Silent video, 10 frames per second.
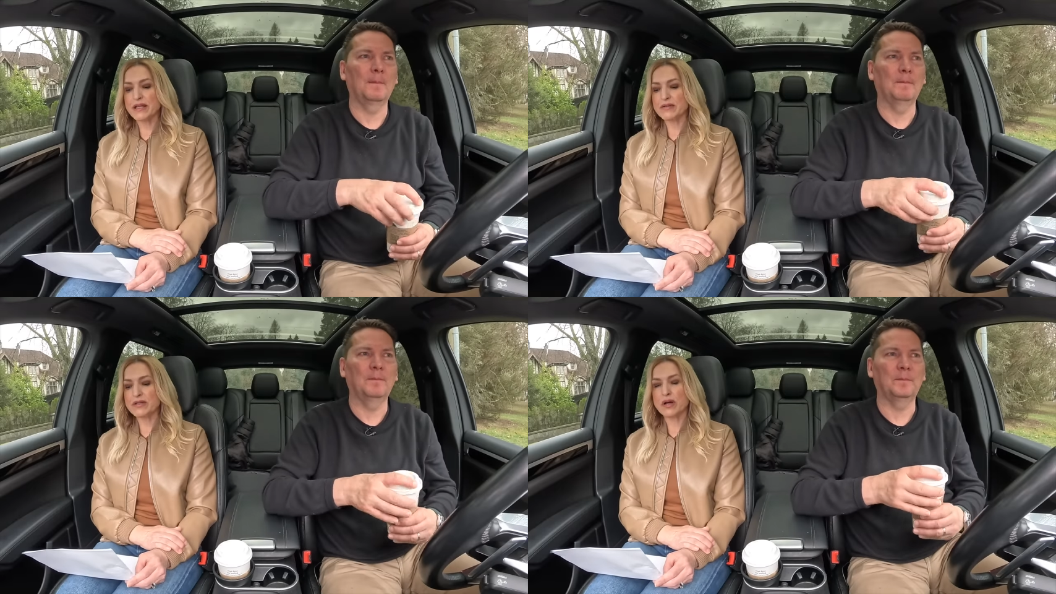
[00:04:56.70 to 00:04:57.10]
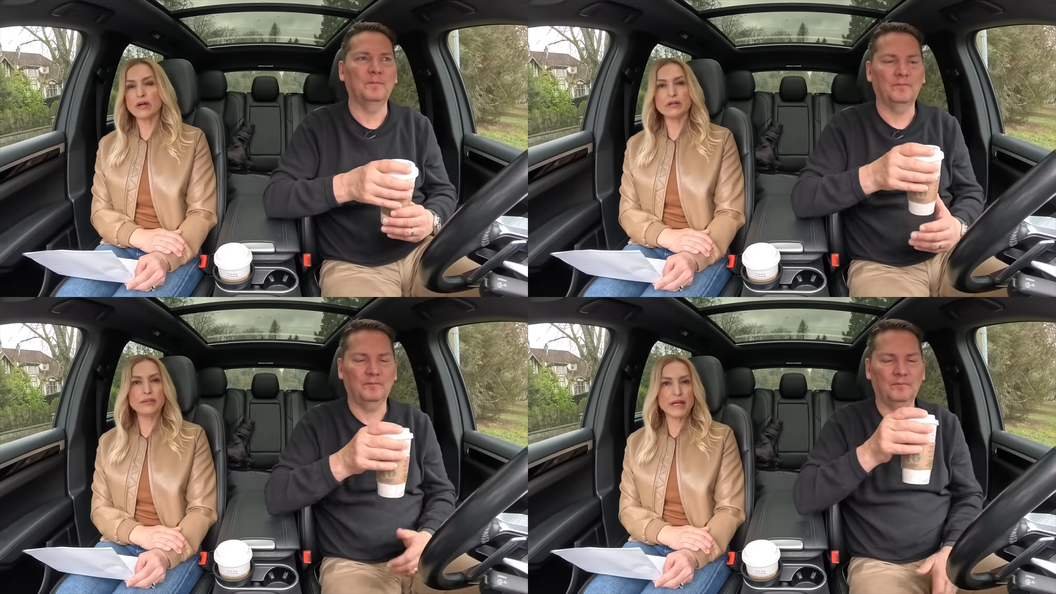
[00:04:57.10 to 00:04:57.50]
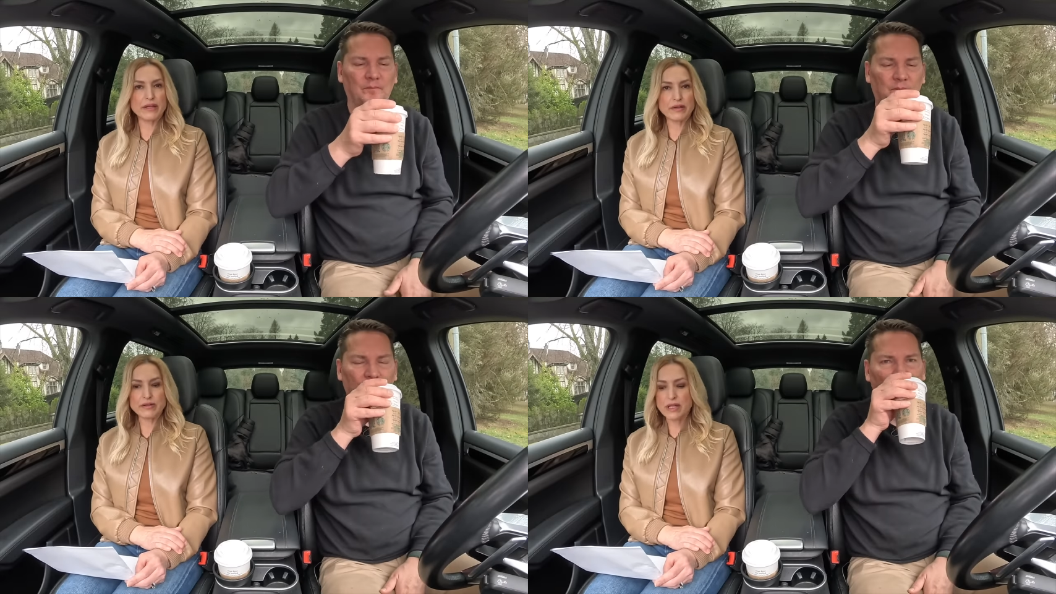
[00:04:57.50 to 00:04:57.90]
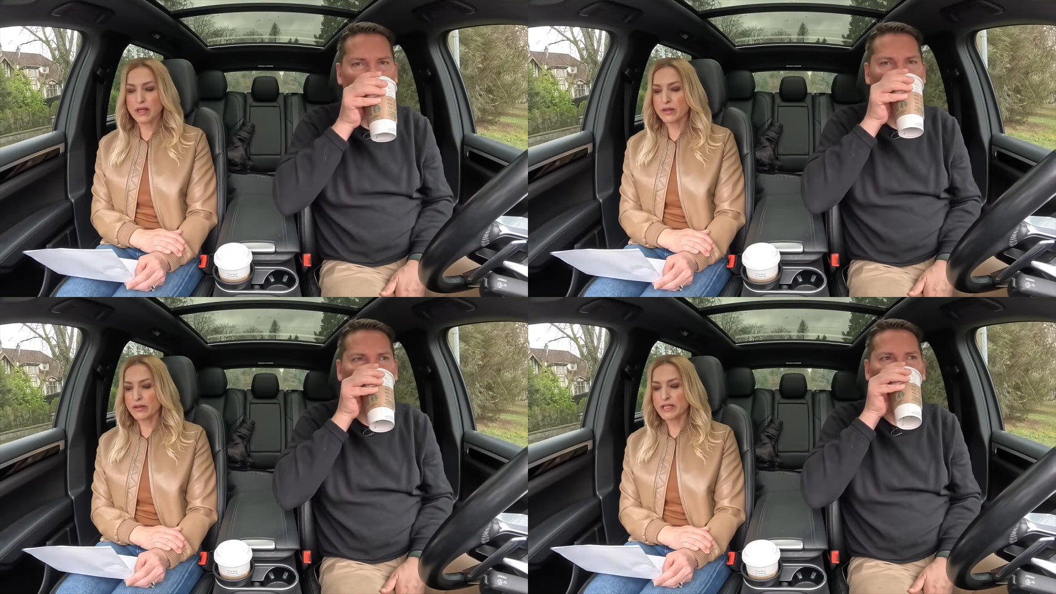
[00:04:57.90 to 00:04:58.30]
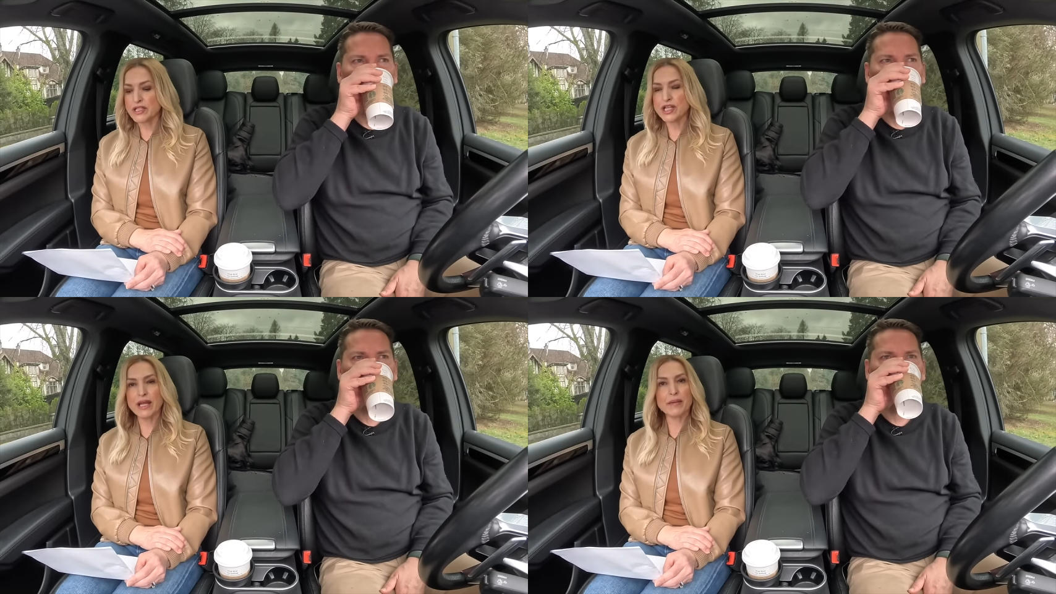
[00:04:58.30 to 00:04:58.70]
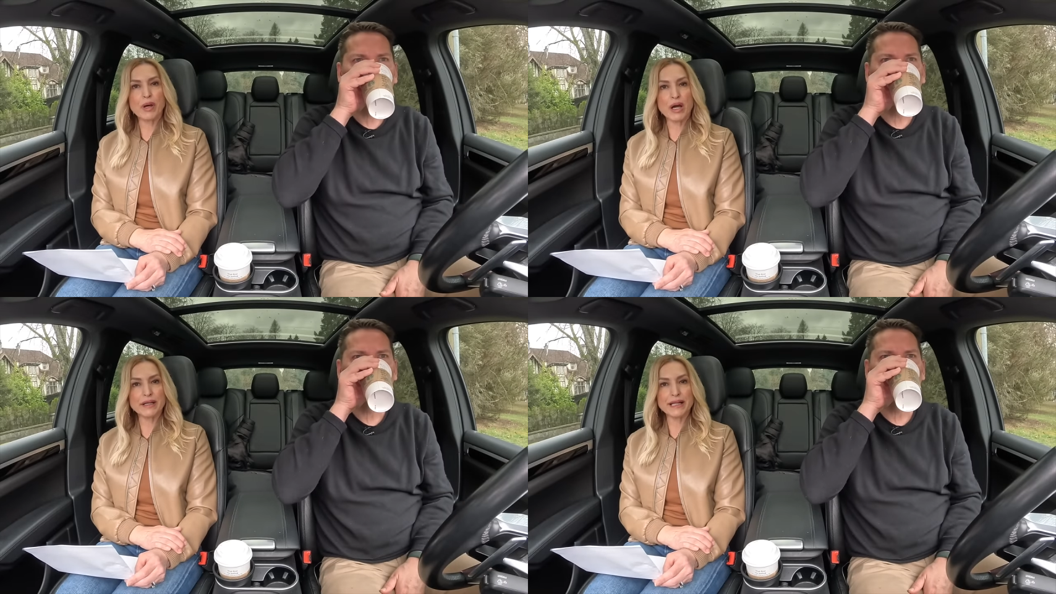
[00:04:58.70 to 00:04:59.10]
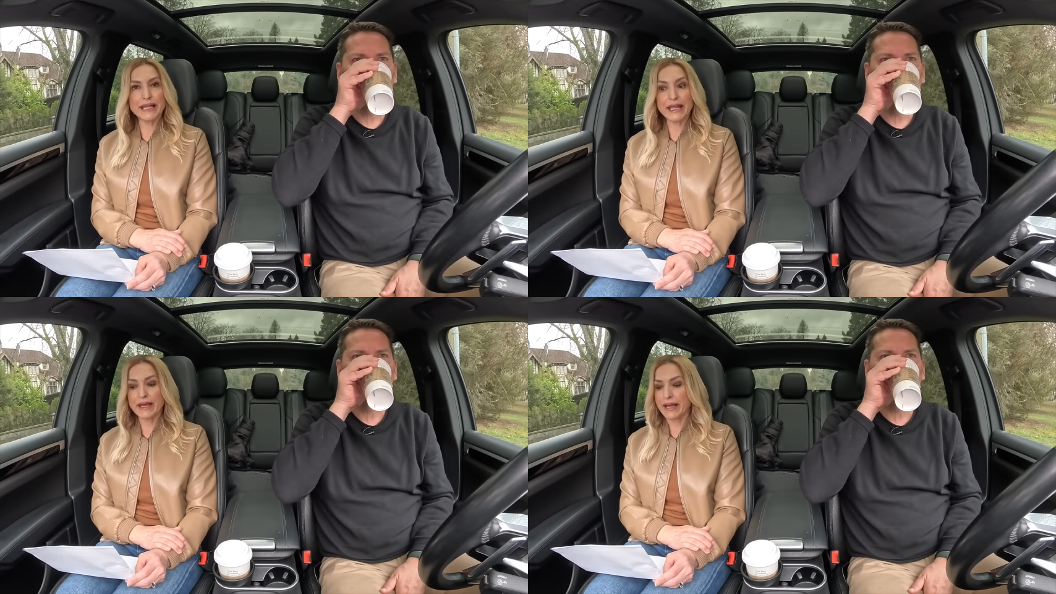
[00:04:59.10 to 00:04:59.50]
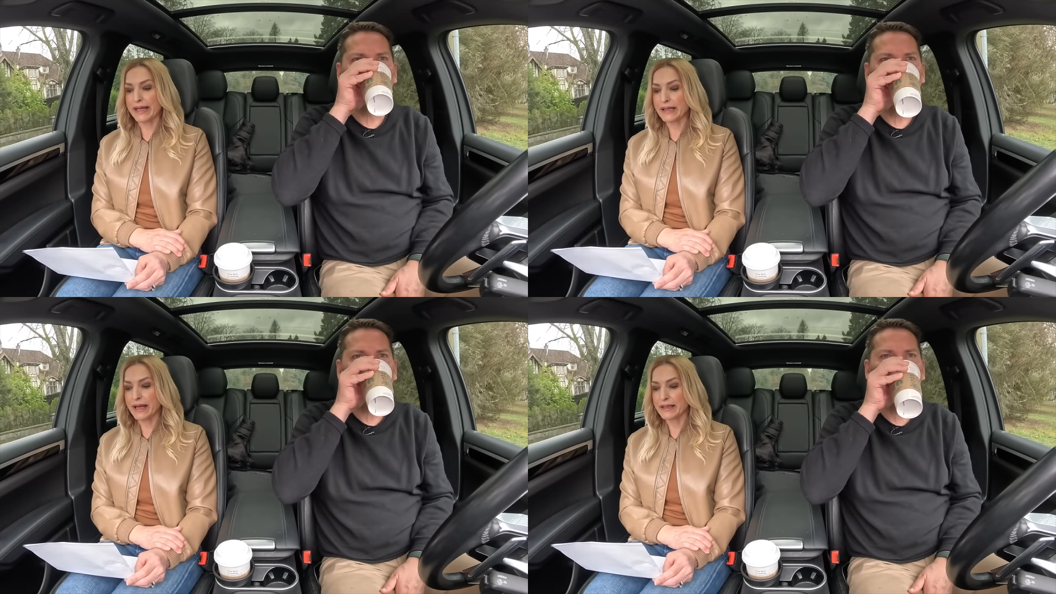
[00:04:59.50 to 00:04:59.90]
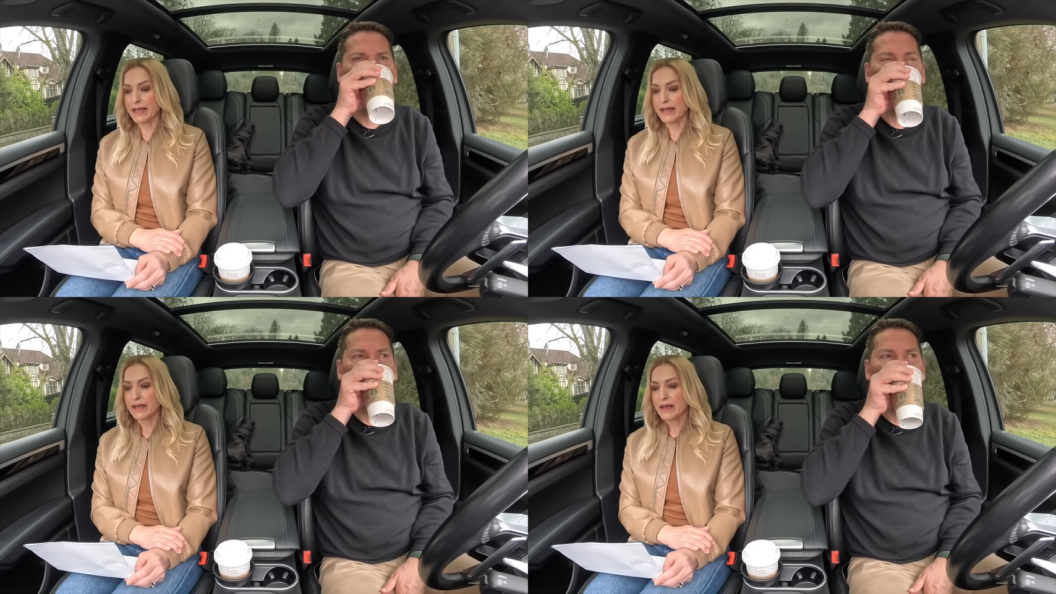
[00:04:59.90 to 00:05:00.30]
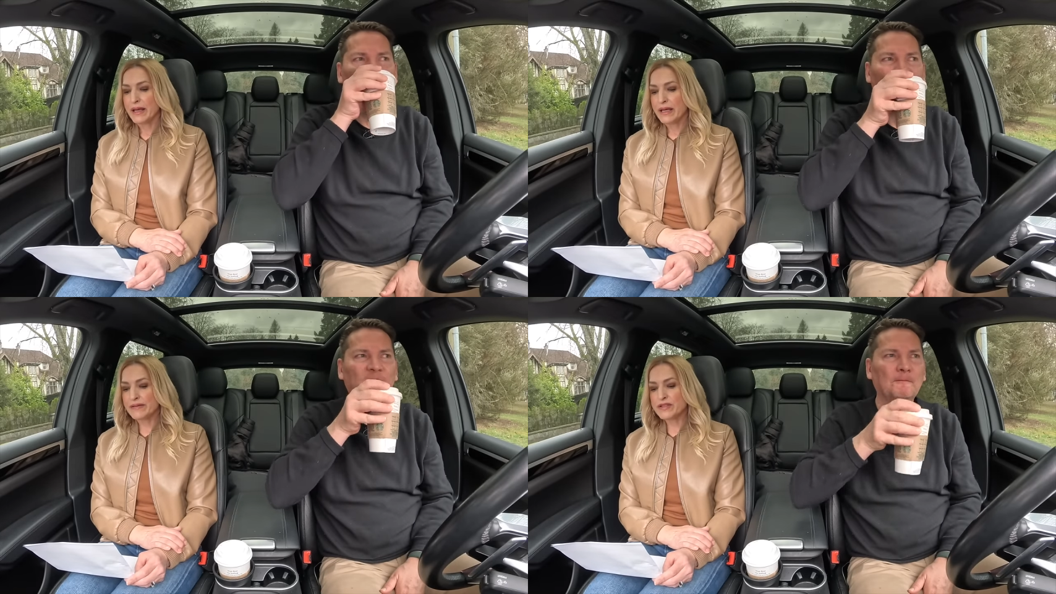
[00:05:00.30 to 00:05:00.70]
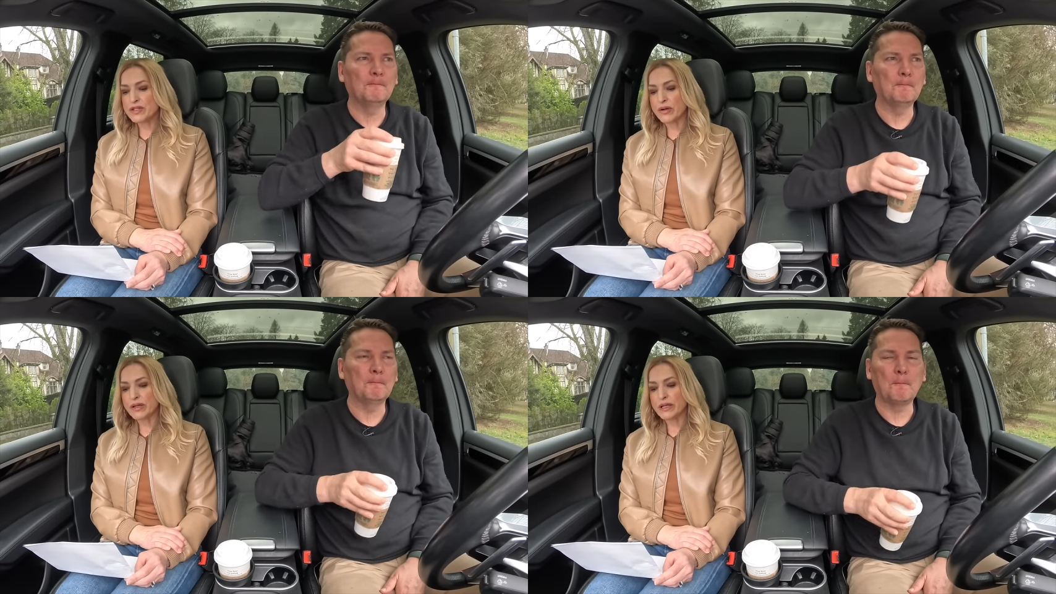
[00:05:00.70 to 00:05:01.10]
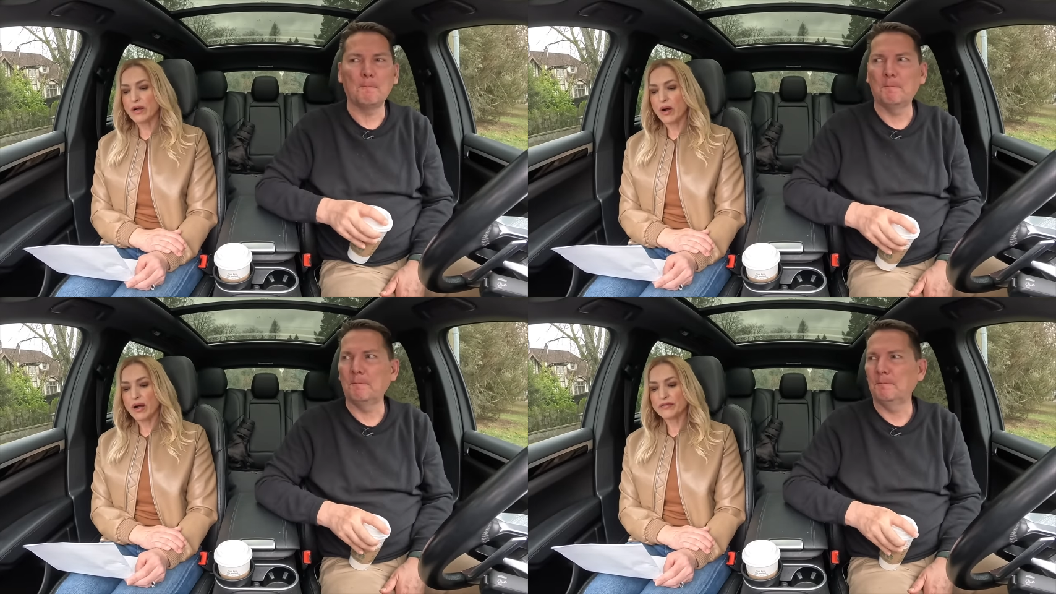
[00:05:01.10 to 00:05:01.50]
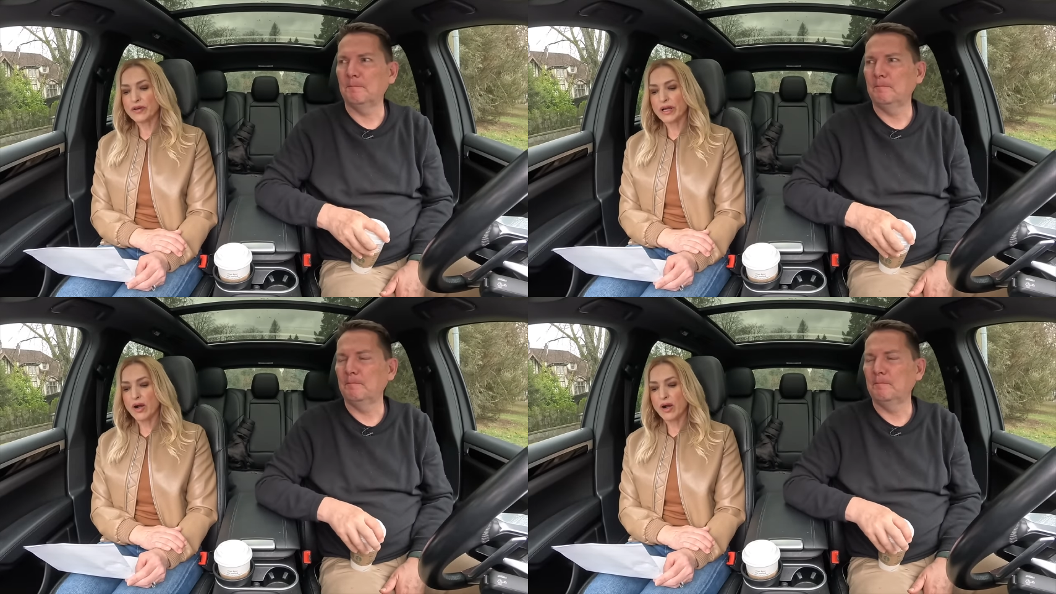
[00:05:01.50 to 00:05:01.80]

Speaker 1: years, automakers, including GM, Honda, Kia, and Hyundai, have started offering